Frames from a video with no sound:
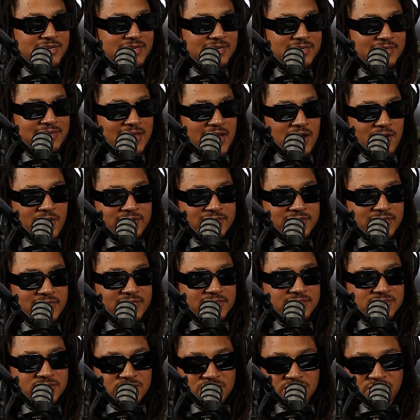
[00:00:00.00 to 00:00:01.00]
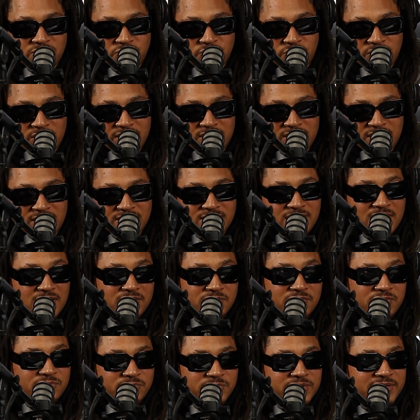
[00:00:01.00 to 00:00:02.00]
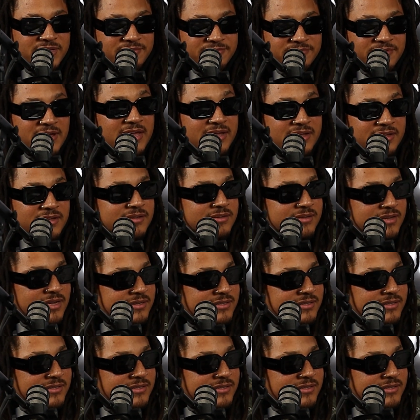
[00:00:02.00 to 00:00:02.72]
Like now I think it's a really fake.